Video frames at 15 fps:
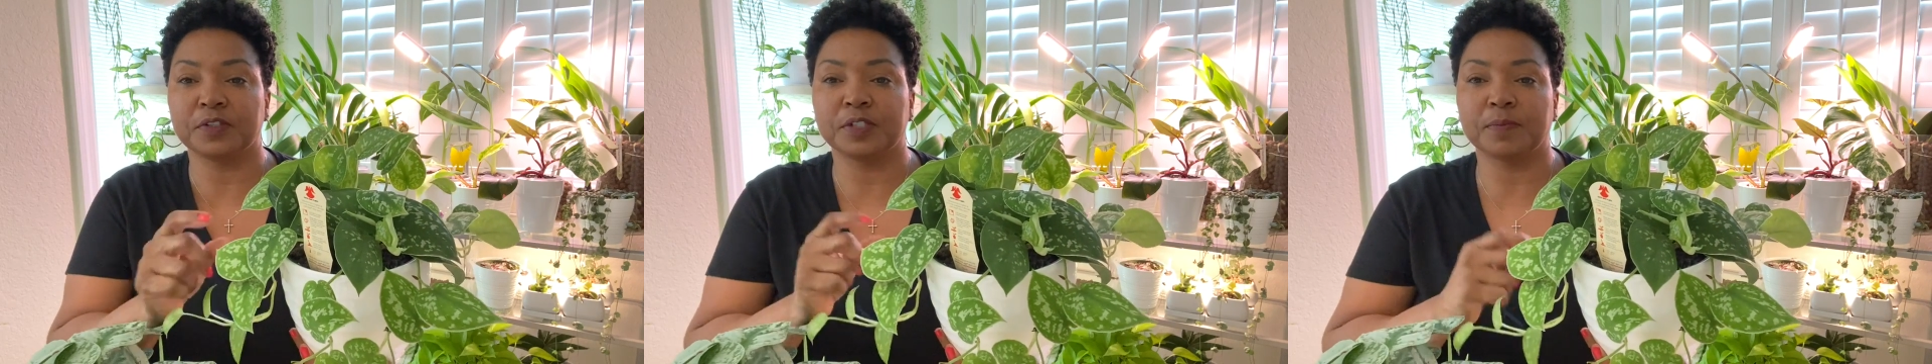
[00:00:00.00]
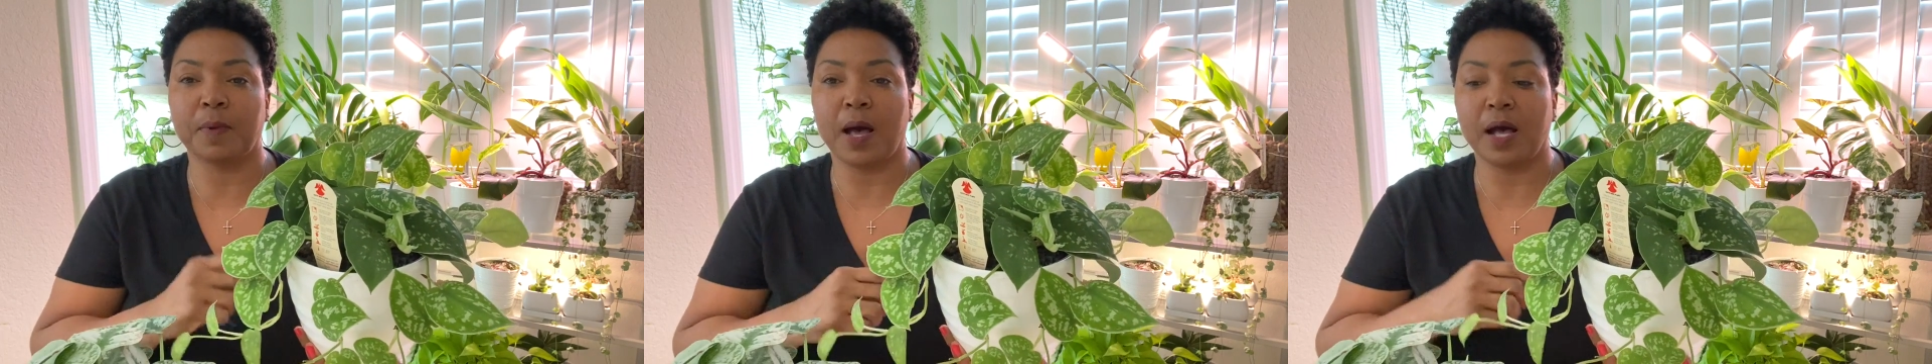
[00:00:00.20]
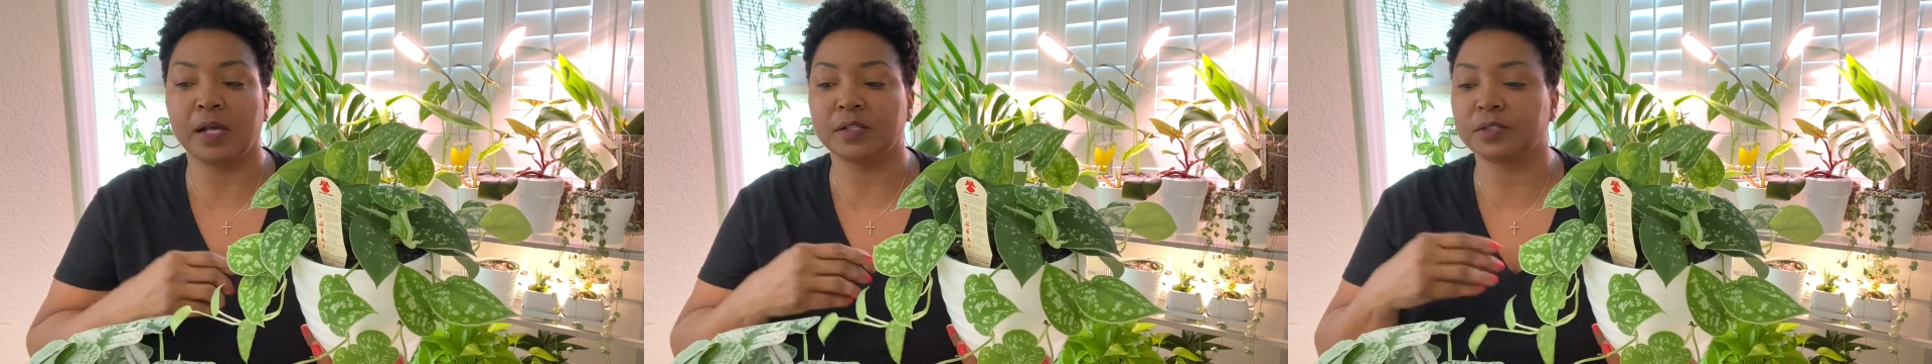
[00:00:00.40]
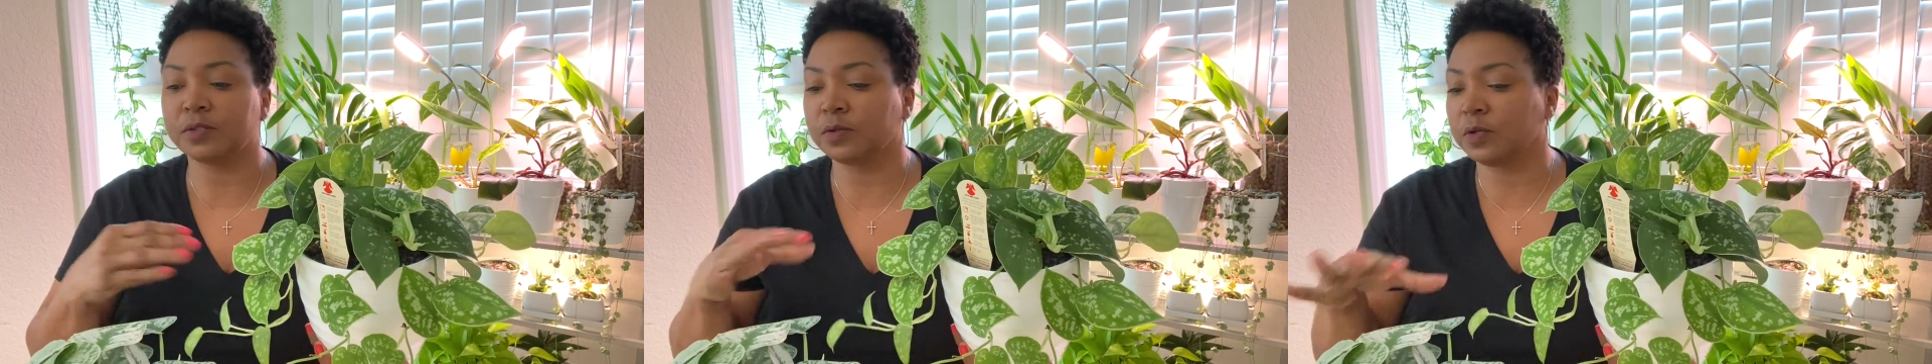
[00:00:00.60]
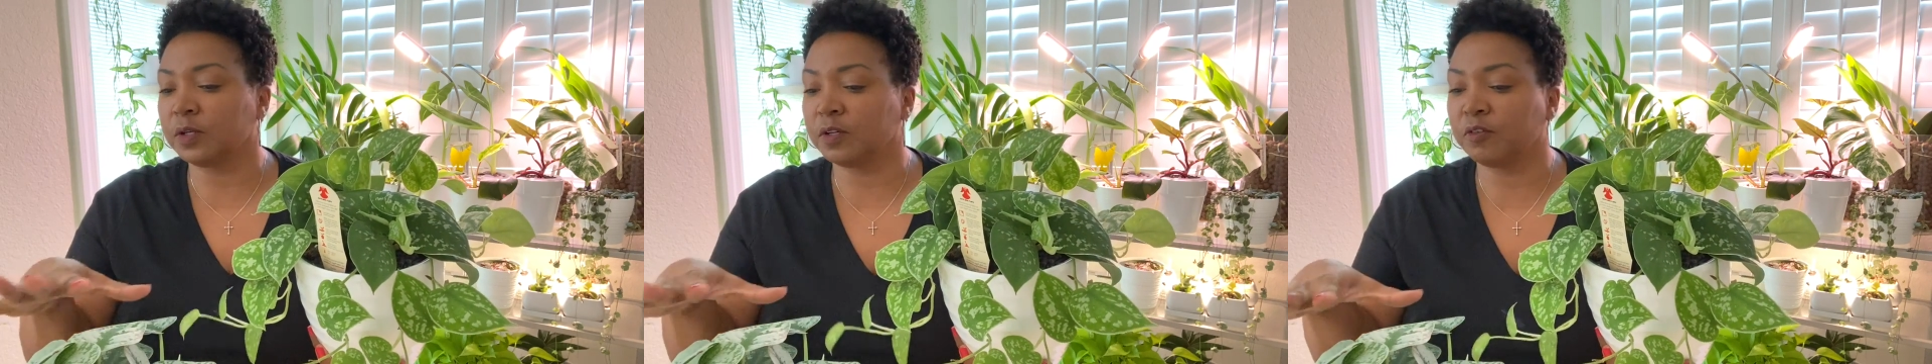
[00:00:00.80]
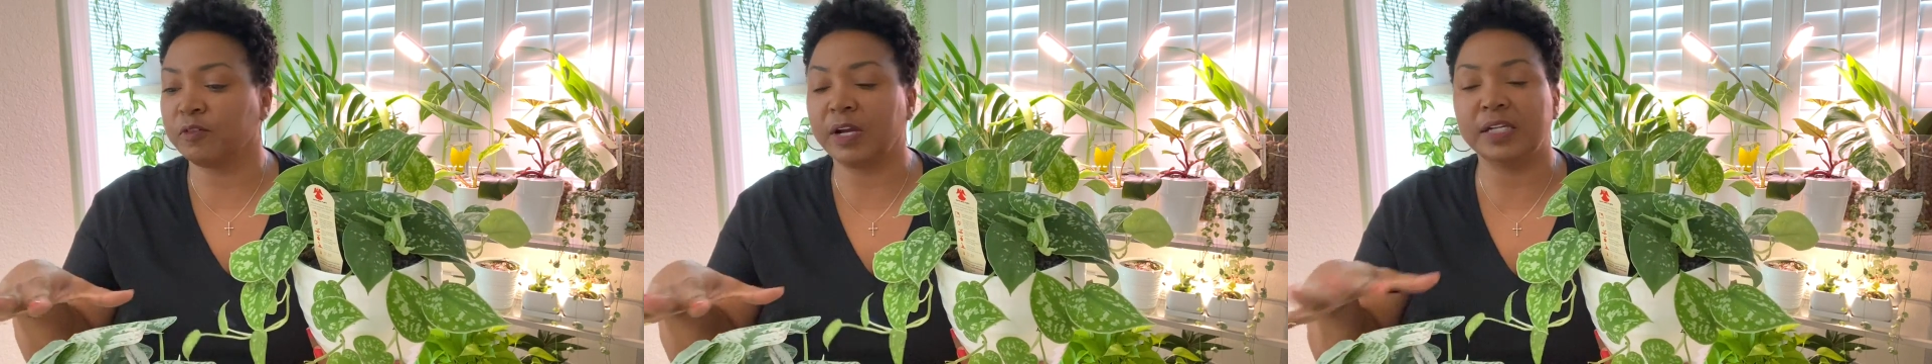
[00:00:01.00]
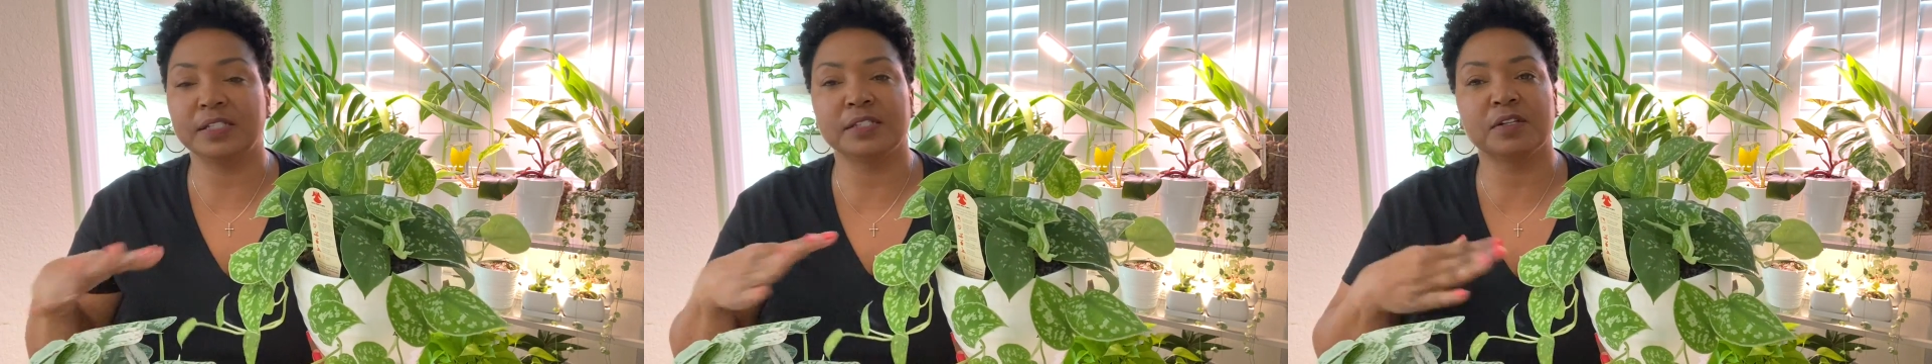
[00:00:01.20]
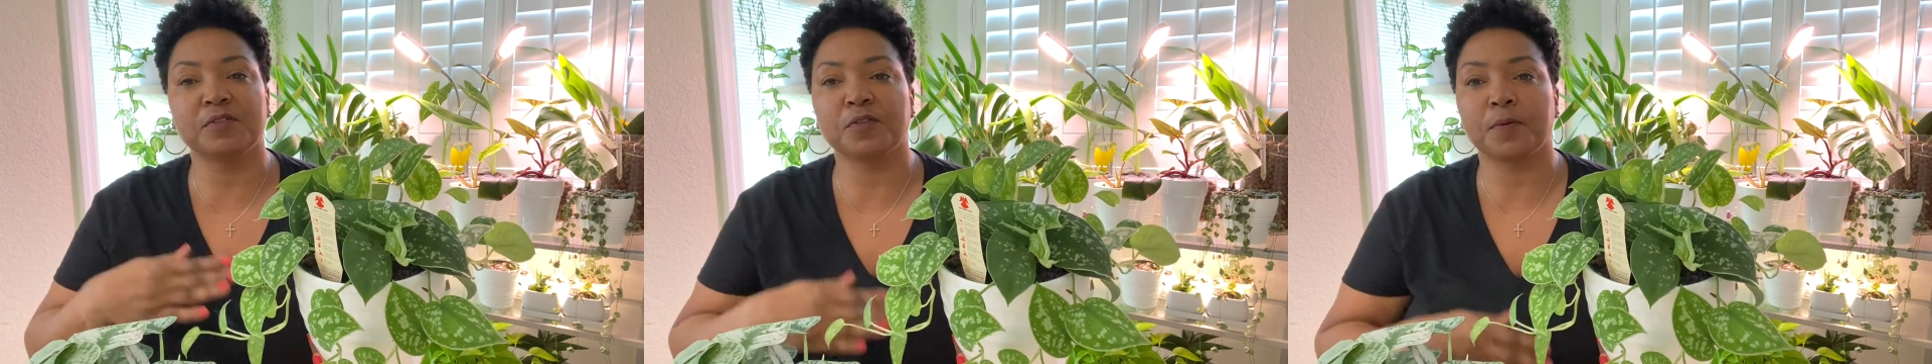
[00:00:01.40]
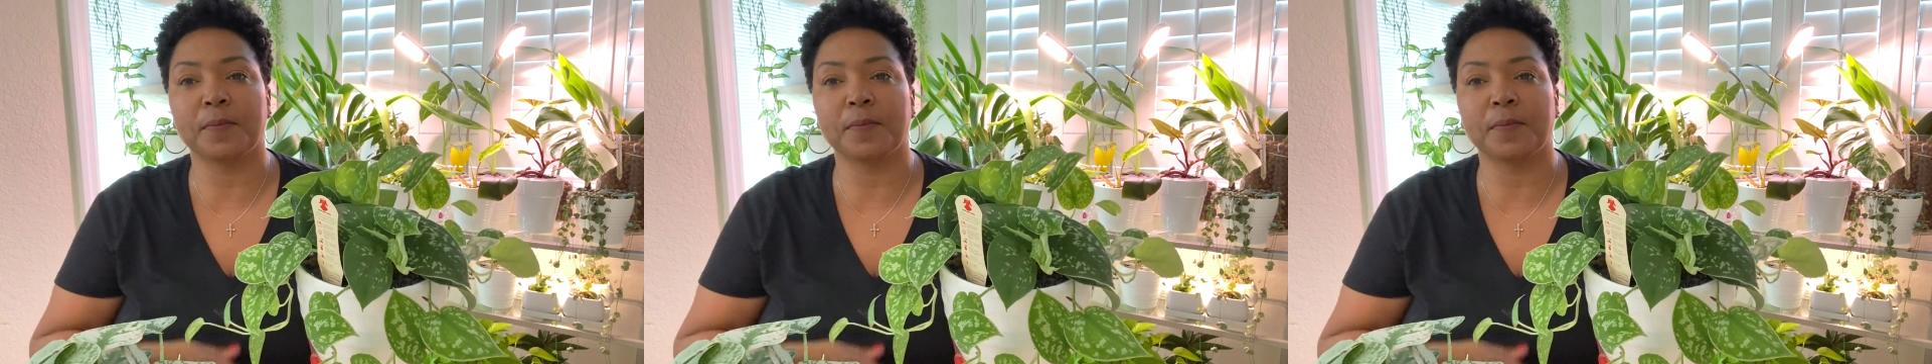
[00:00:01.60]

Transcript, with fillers: spots or gray silver